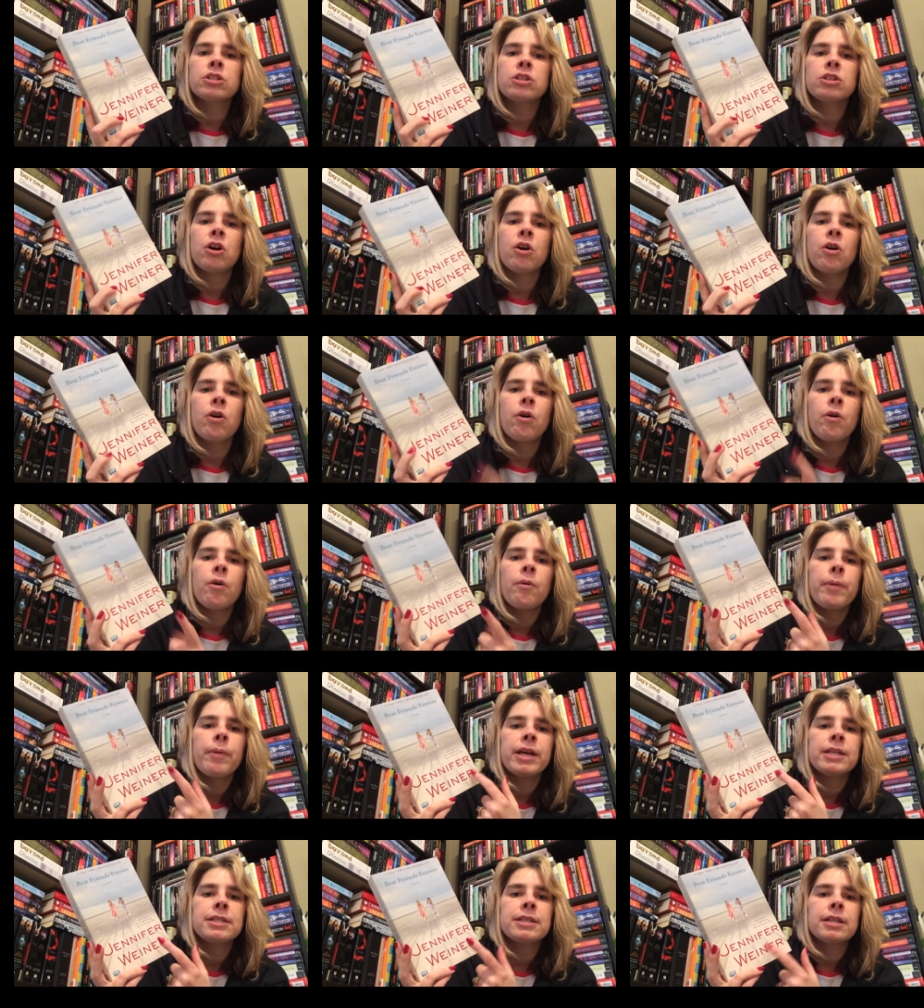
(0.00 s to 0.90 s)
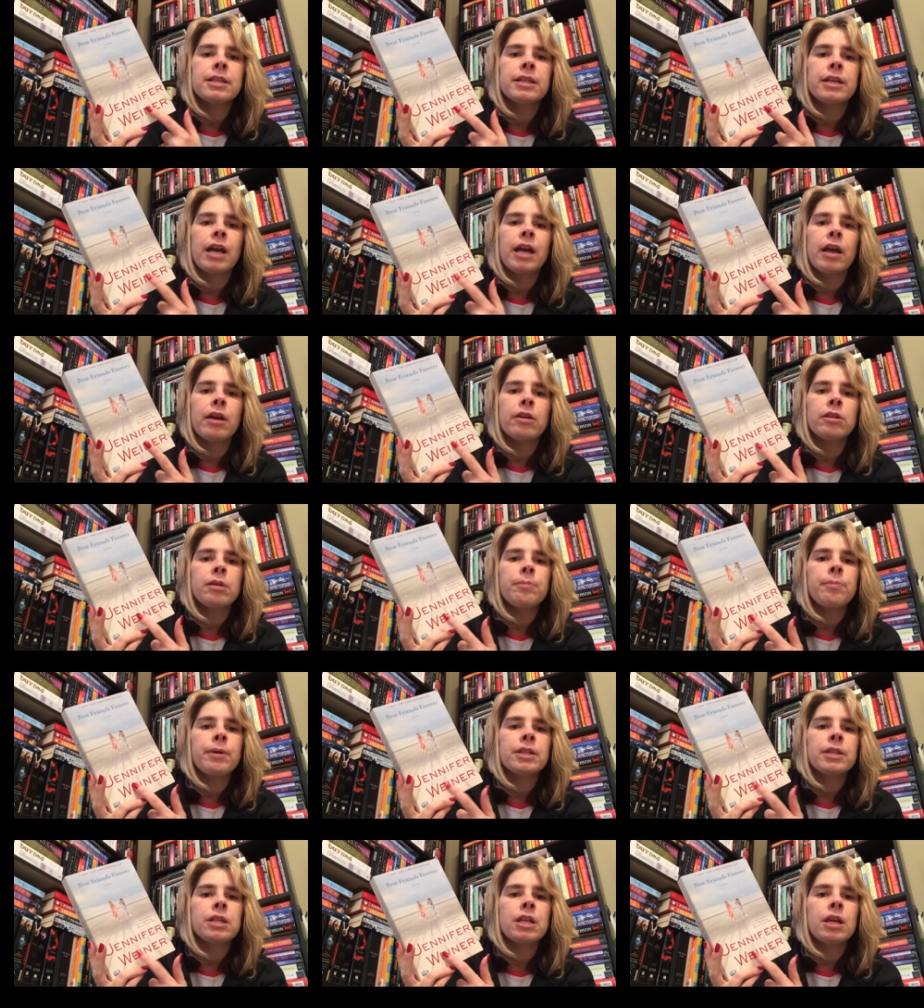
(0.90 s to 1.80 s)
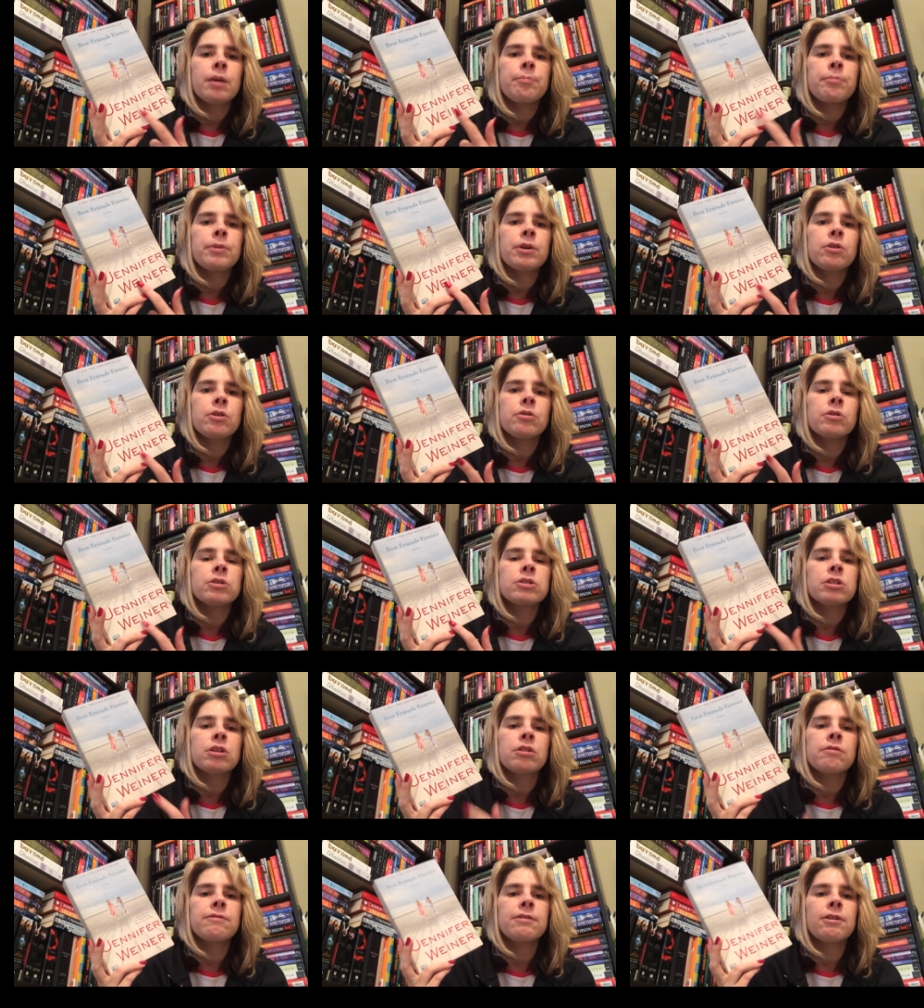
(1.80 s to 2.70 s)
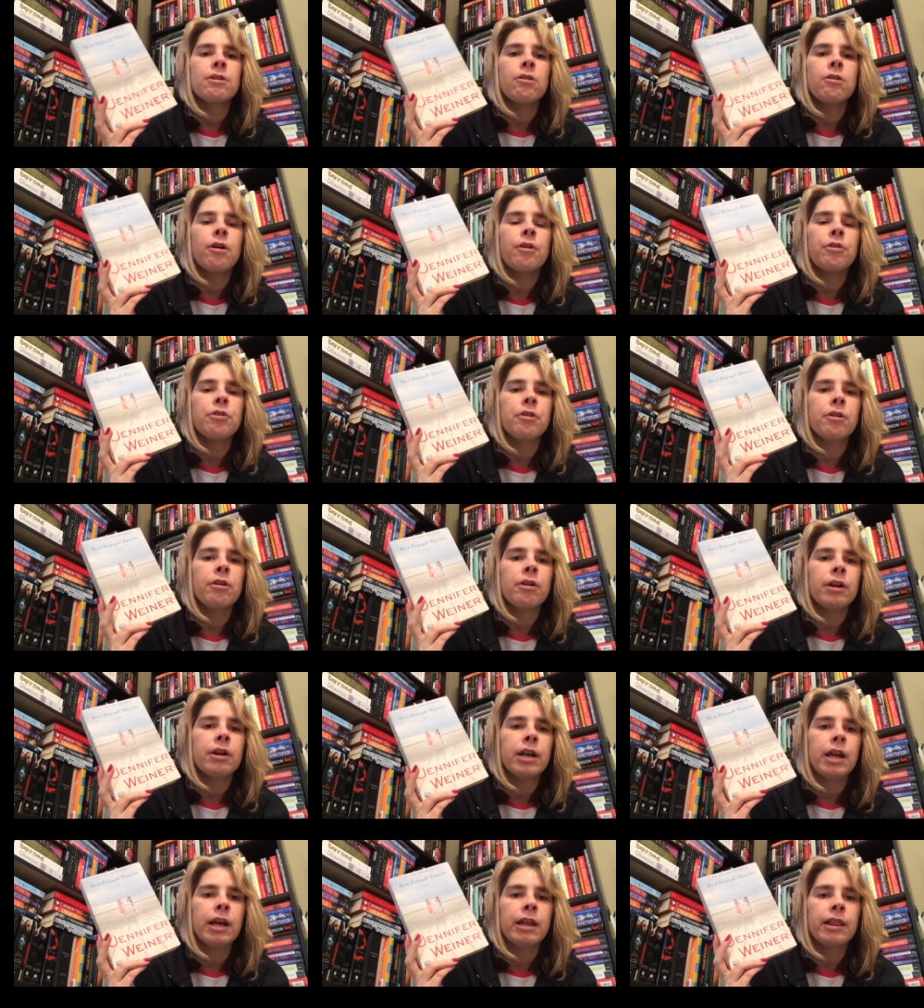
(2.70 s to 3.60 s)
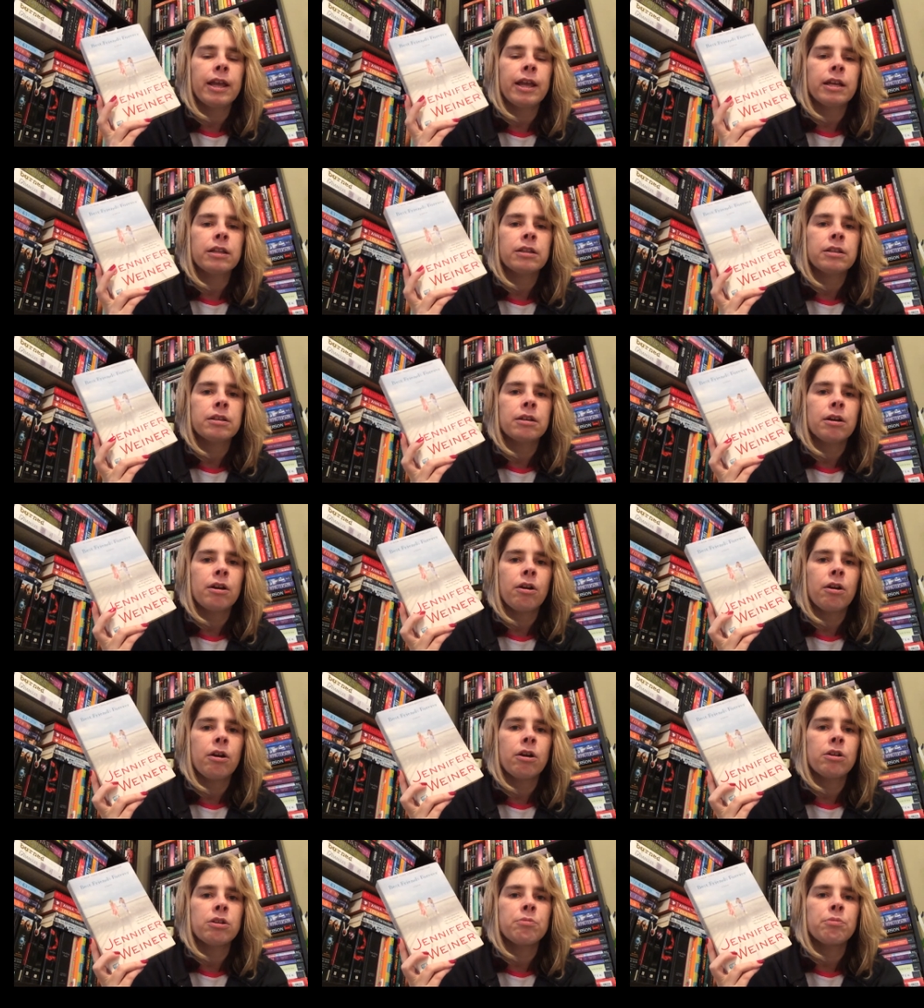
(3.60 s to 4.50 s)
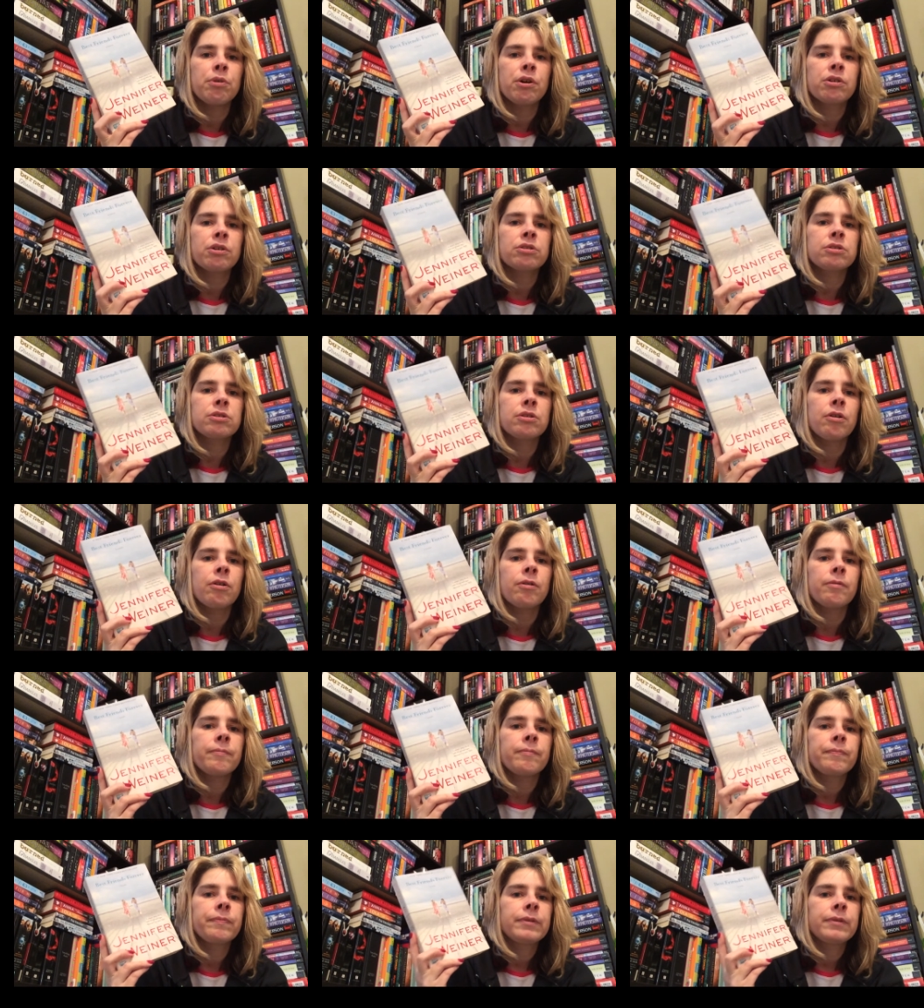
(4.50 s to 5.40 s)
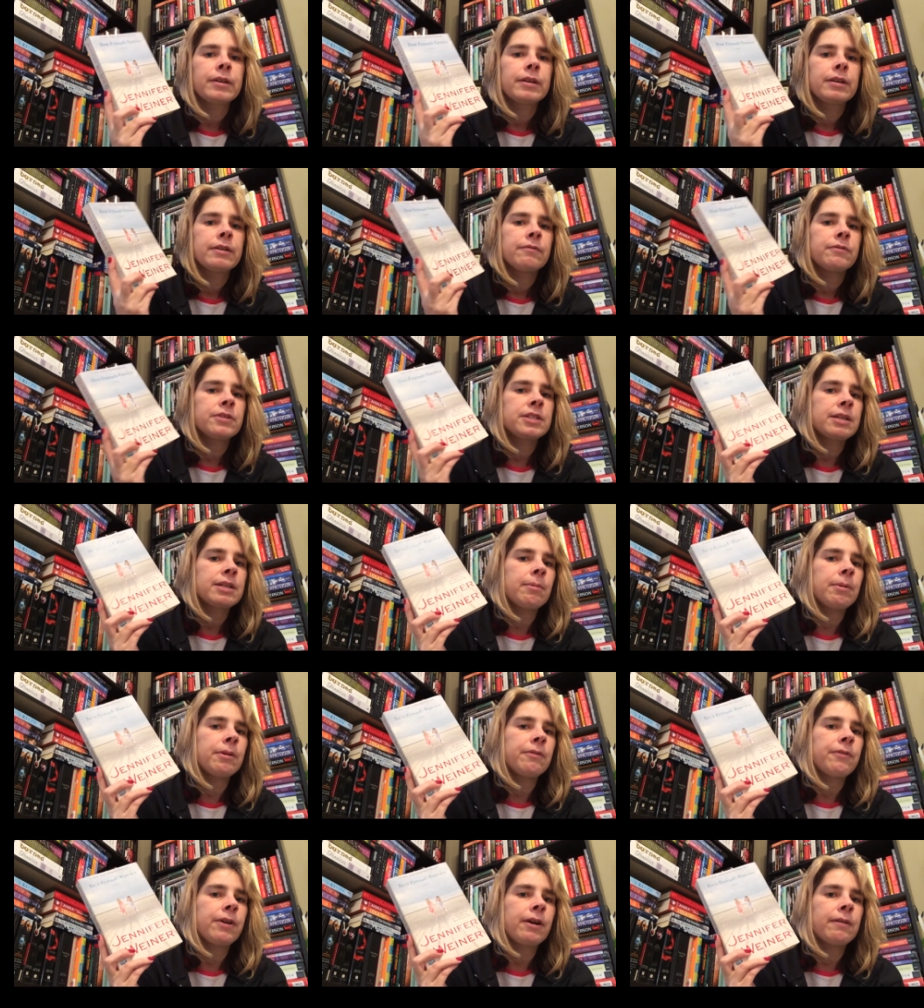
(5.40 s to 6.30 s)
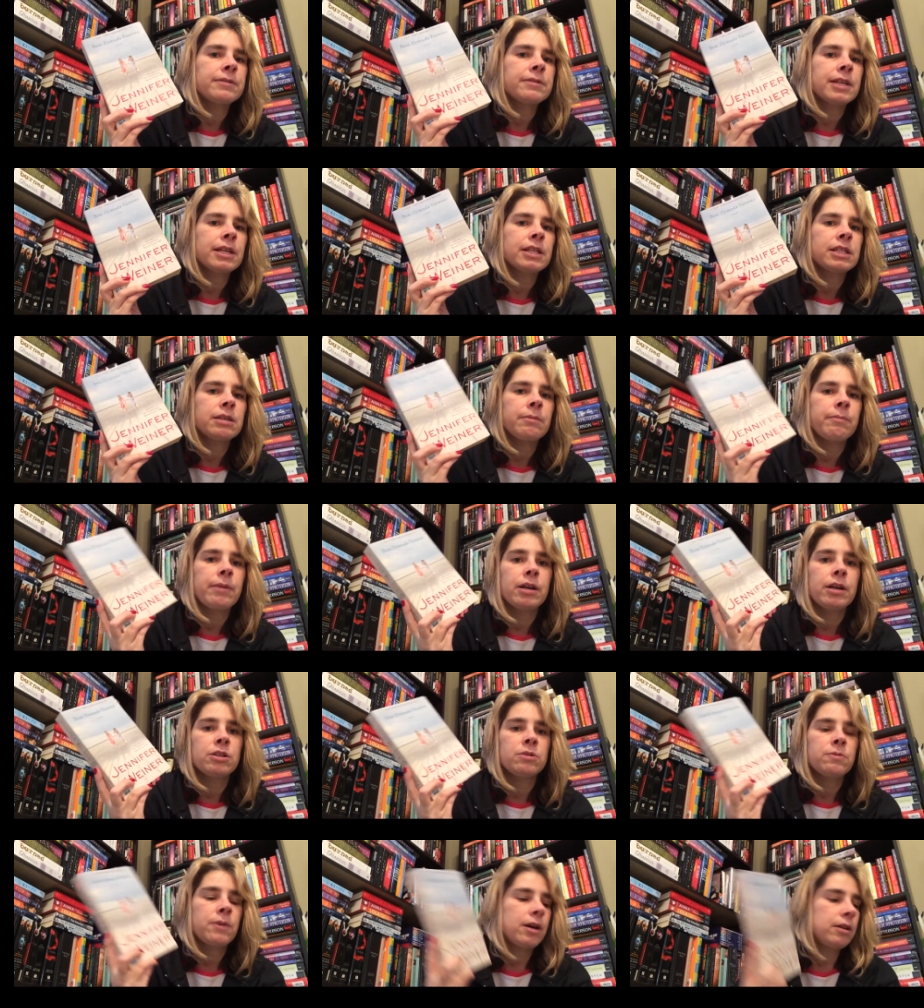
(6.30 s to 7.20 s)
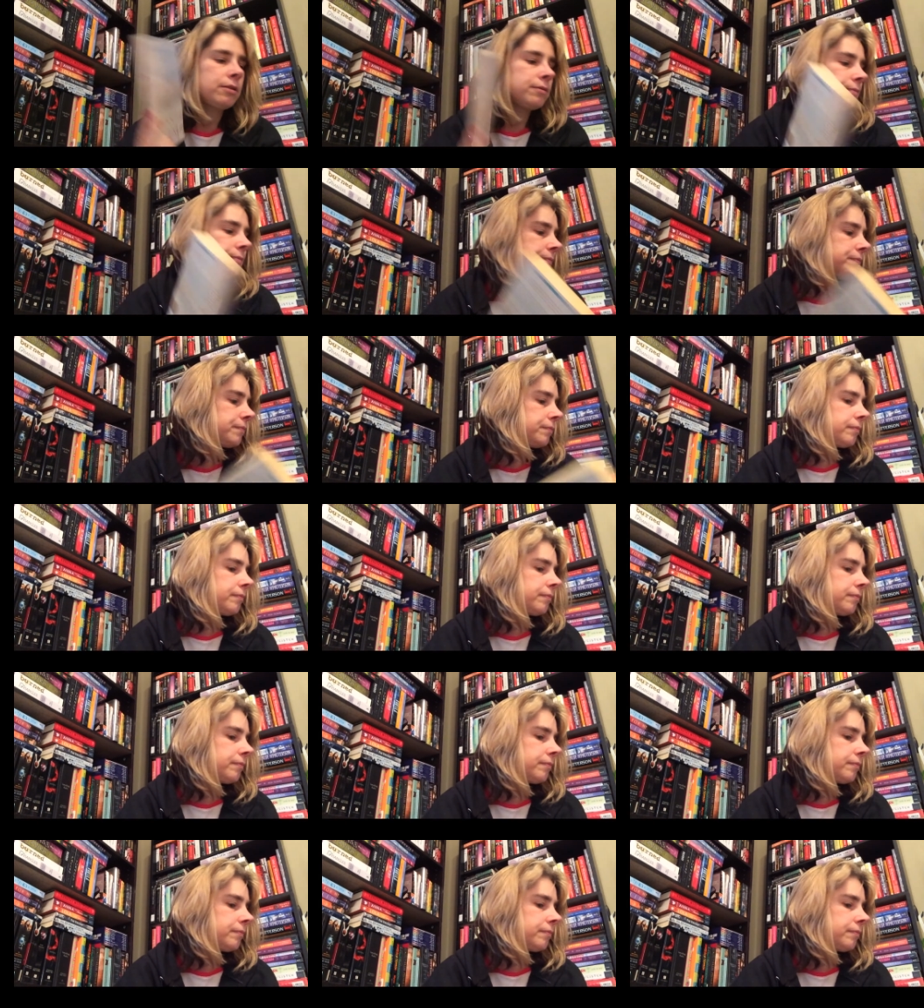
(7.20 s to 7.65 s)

So basically, I only picked it up because of the author and I liked her other books. So for 75 cents, I might as well.